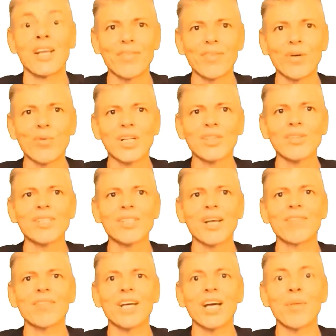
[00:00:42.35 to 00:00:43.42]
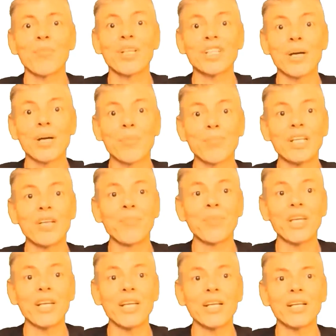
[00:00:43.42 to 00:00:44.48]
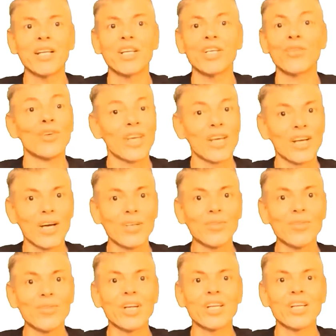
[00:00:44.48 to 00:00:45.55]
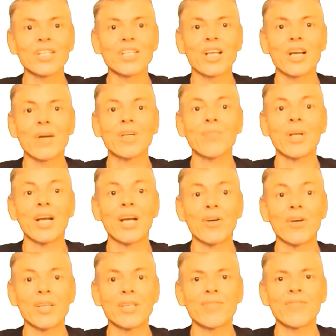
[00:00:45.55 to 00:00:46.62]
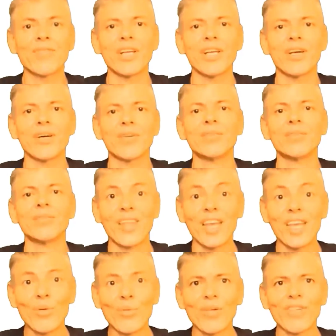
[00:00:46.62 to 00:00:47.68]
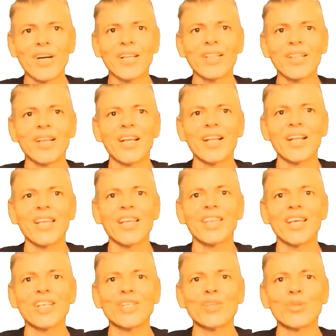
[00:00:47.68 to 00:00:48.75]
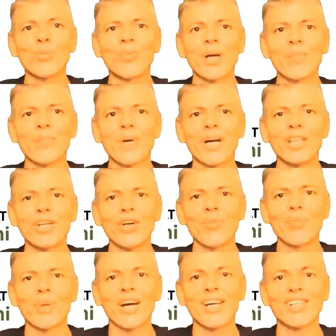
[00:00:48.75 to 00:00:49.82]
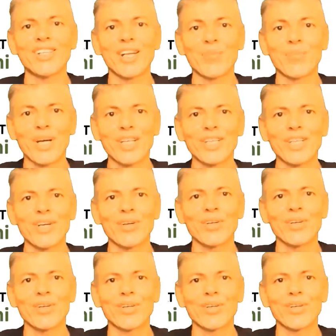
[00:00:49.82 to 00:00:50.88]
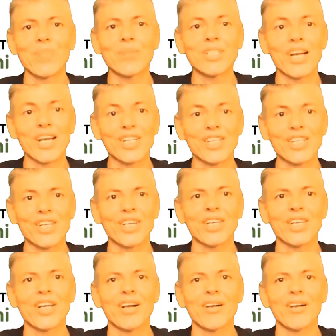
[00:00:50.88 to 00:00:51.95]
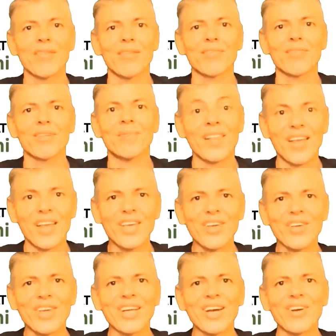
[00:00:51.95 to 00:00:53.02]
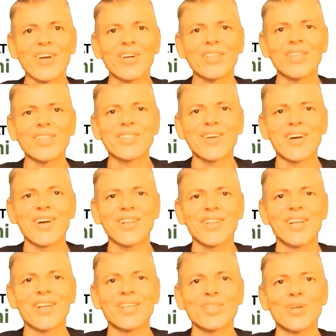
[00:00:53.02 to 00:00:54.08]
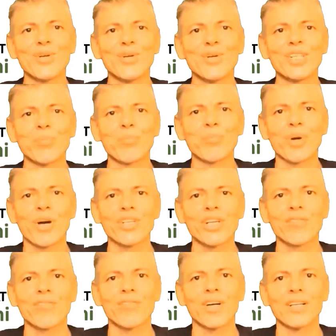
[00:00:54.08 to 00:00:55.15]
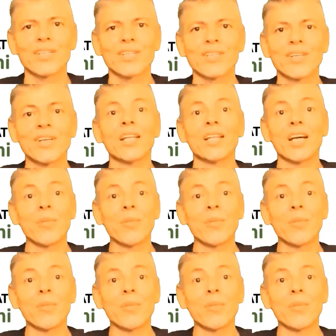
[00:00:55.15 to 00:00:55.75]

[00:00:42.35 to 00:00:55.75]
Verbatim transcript: But if you want to save time and jump in immediately, you can go to the description below this video. There you will find the link that takes you to my Patreon page at patreon.com/LearnDelphi. There you can download the starter and the solution project files.